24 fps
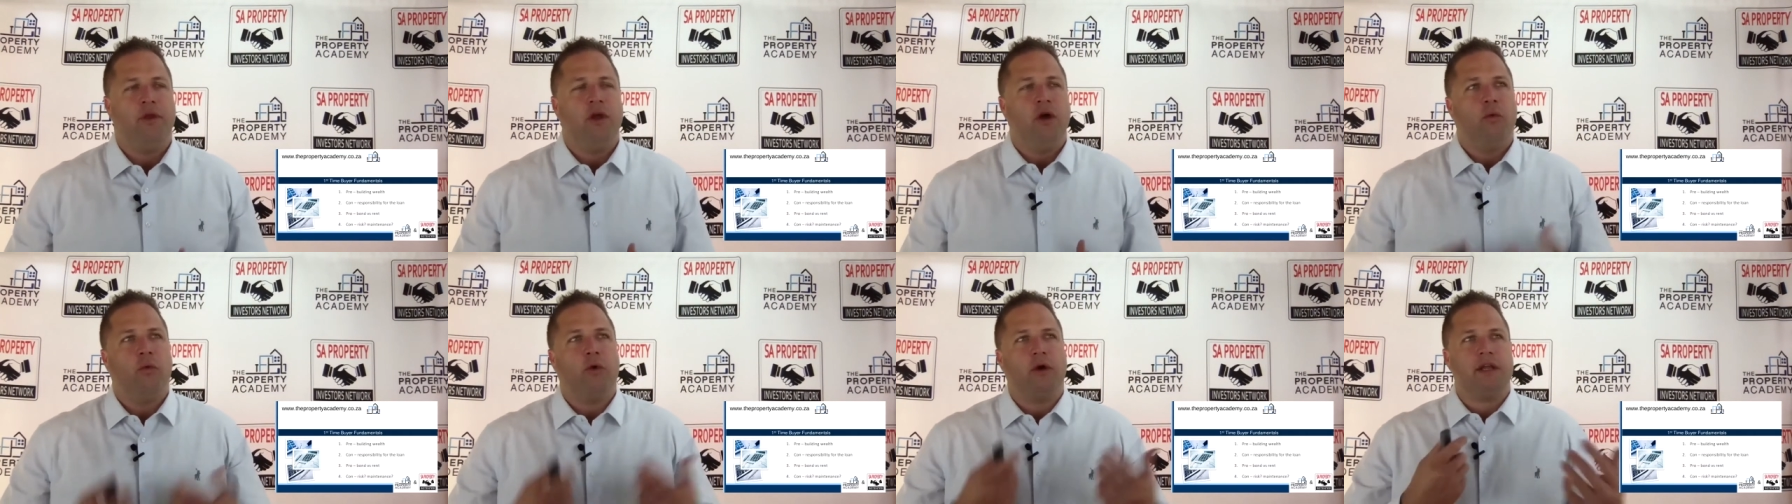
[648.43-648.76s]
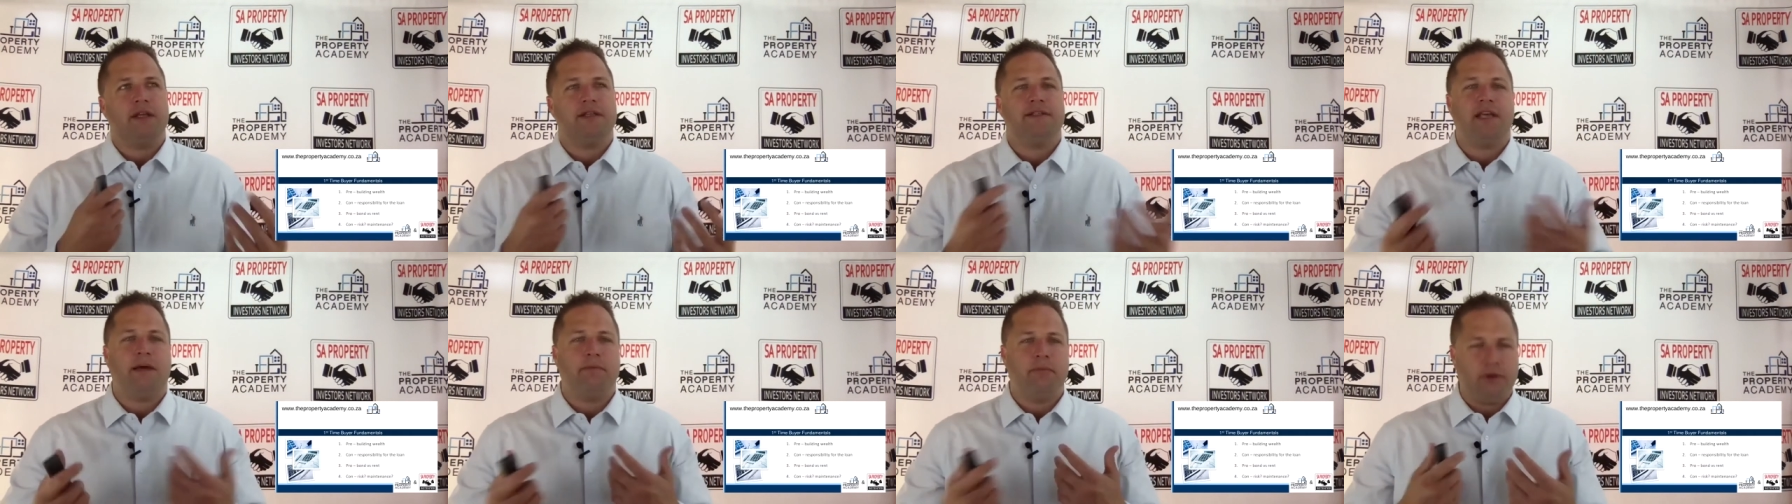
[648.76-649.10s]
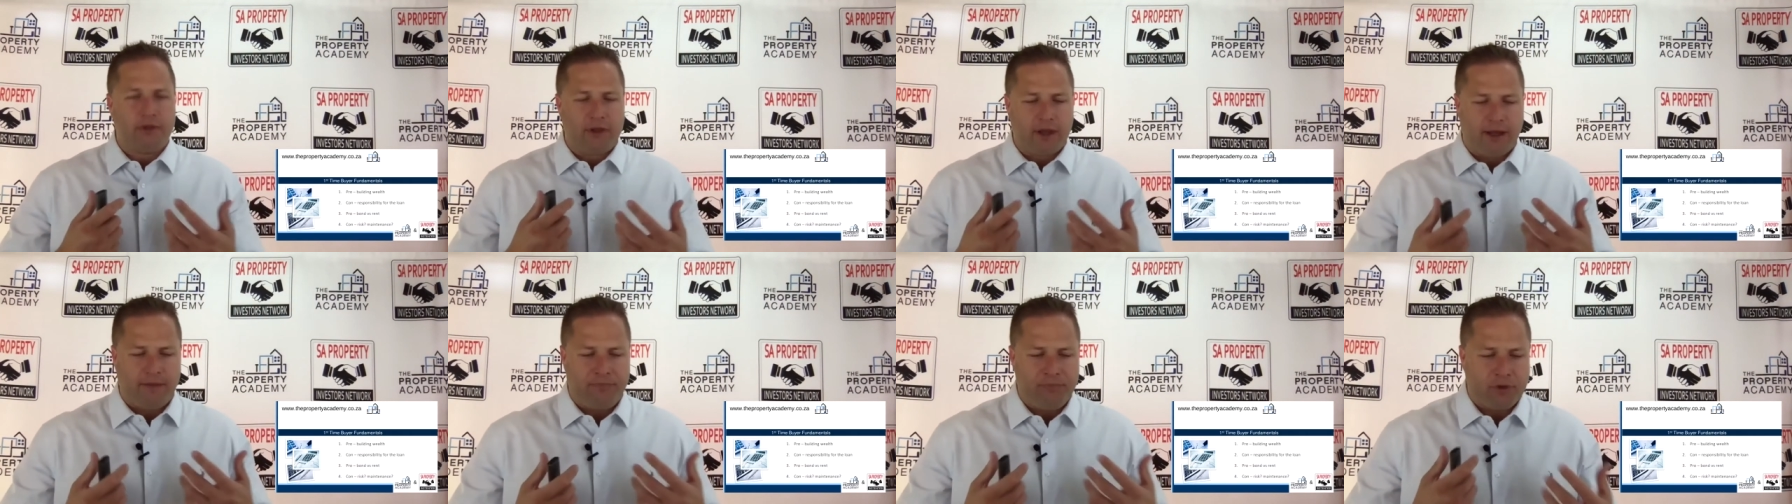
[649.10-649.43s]
what are some of
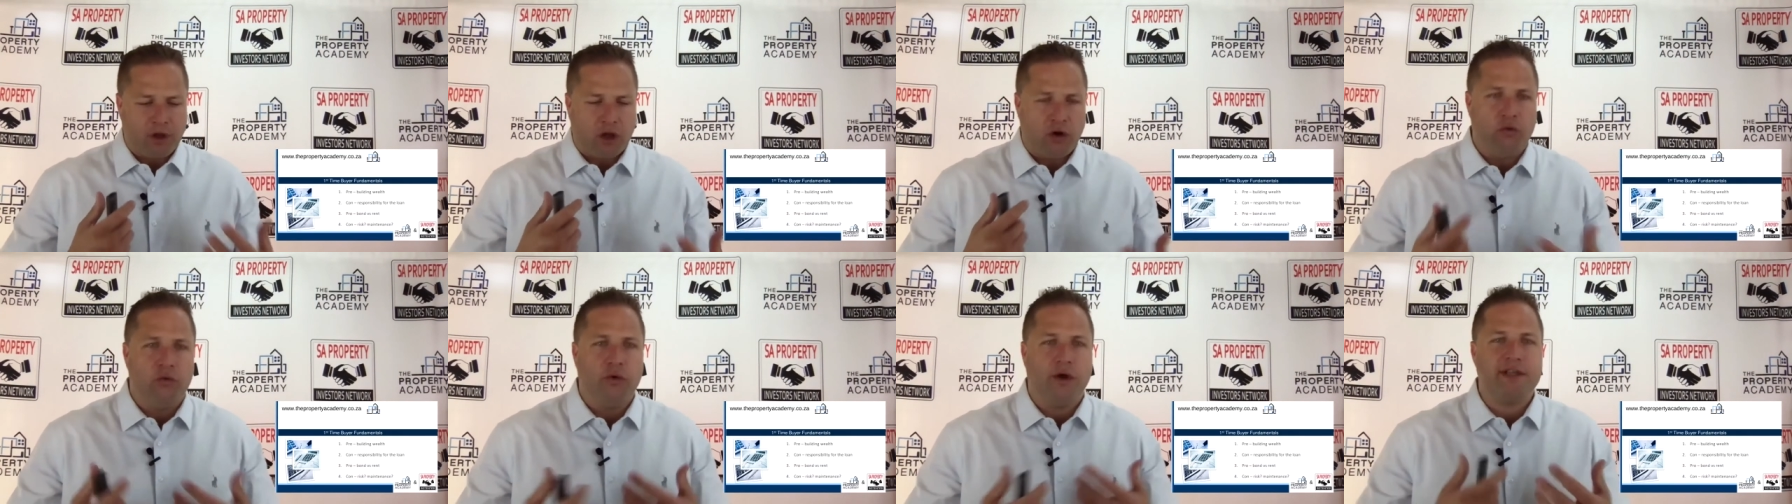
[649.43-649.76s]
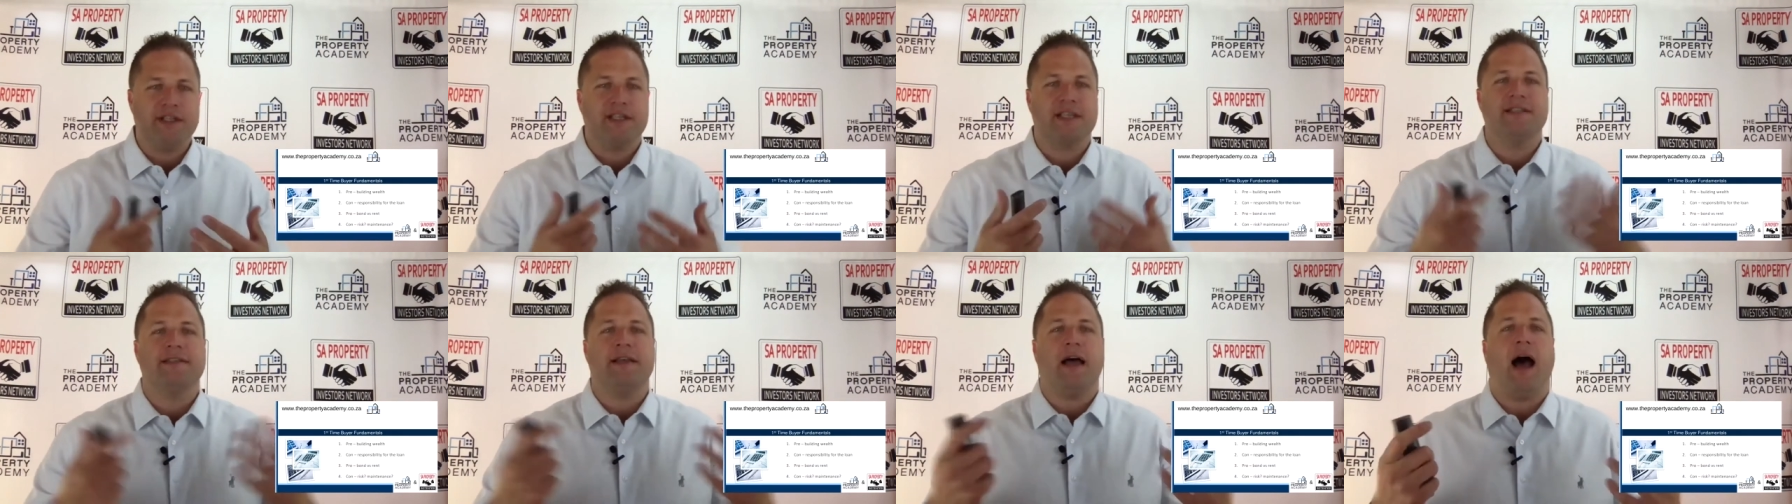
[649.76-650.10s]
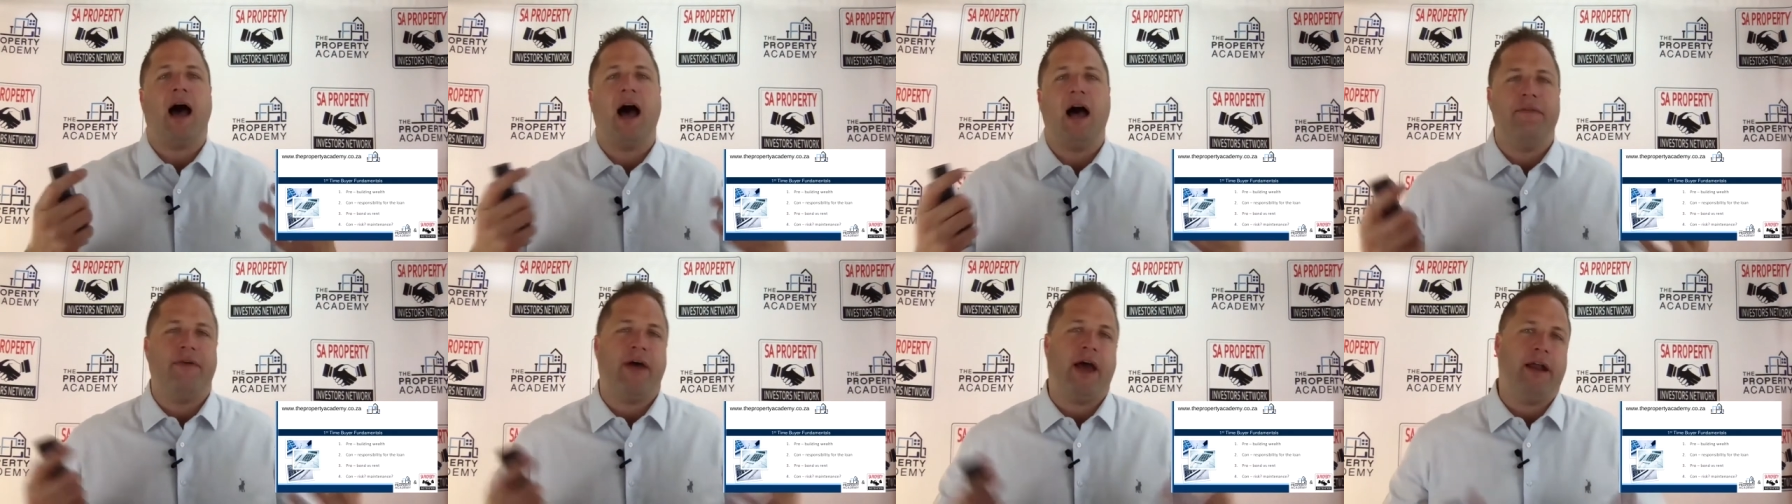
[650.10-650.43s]
the risks
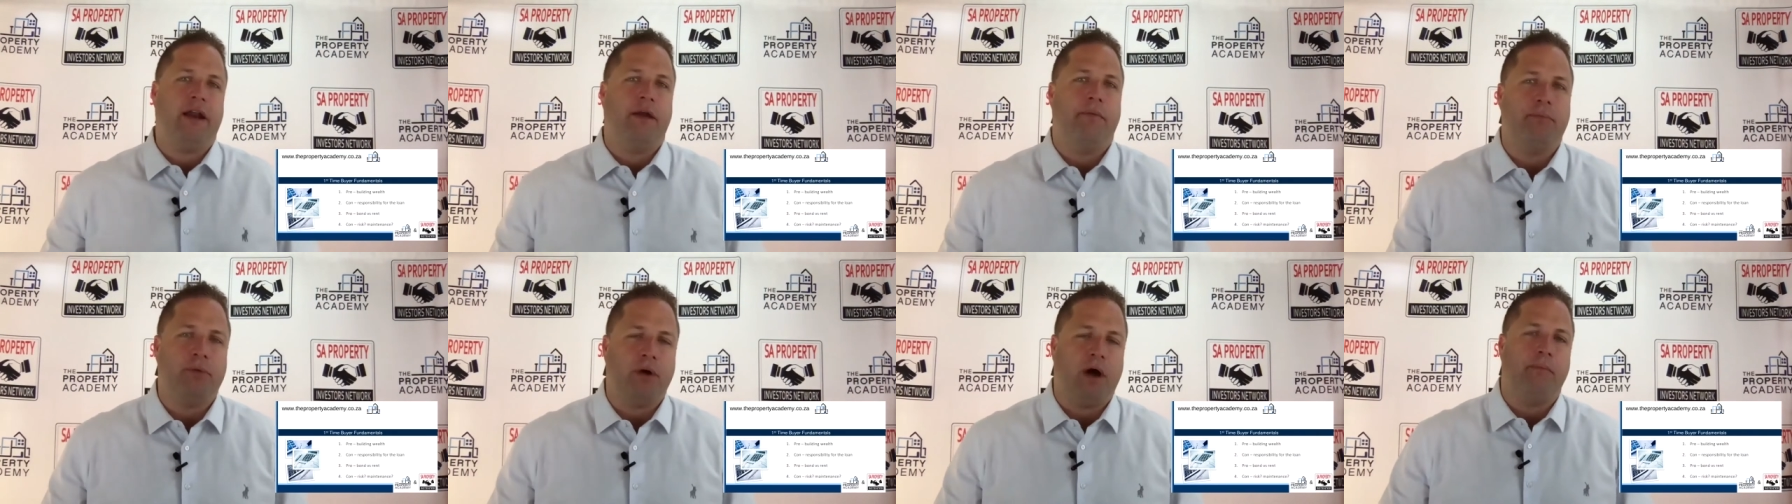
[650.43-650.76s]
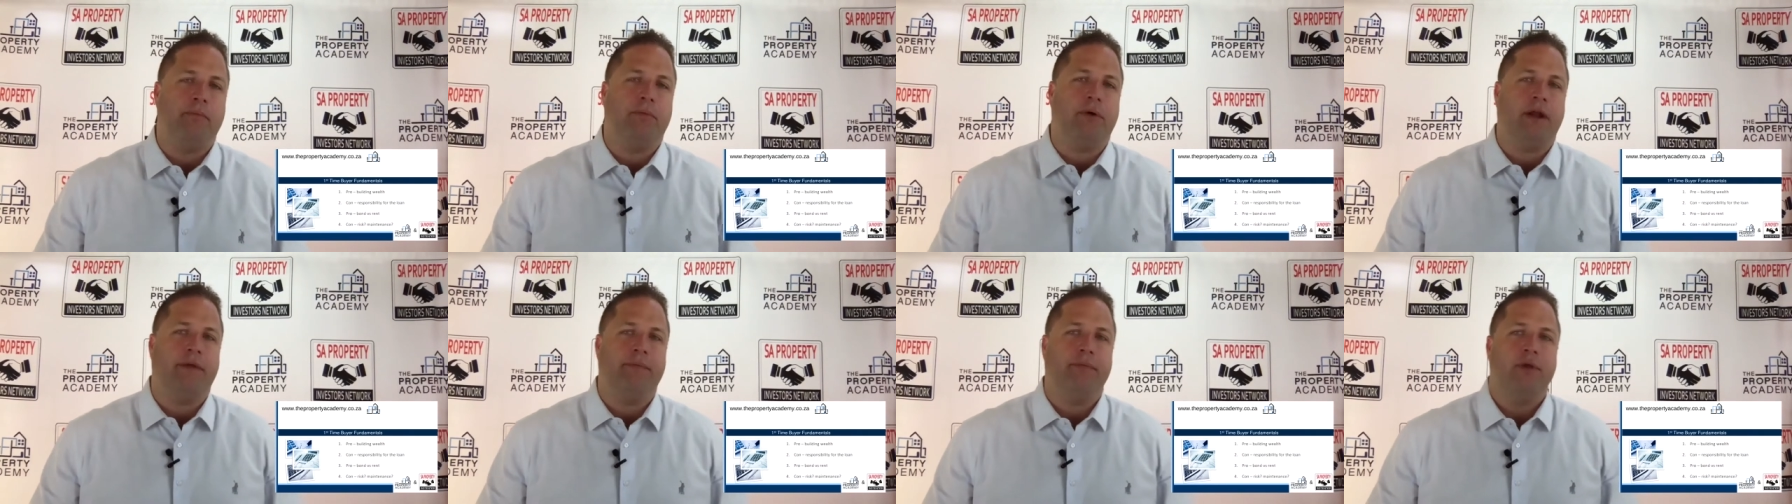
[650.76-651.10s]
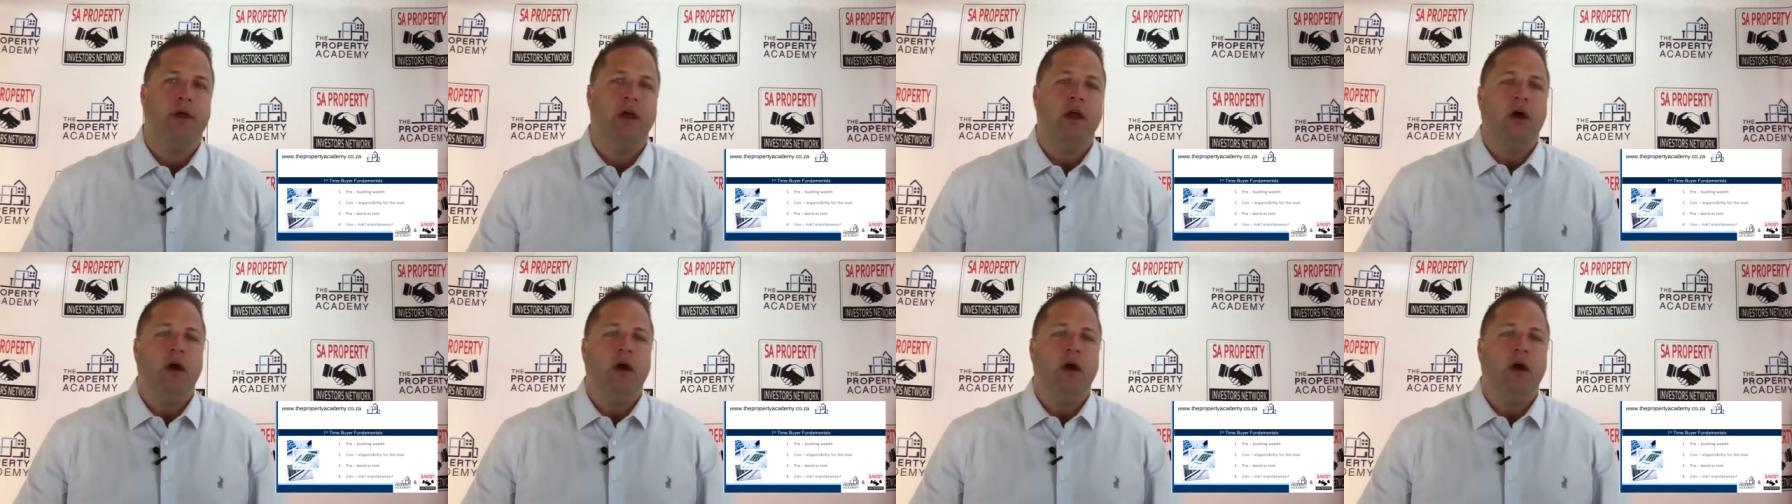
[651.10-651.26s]
I've had in property?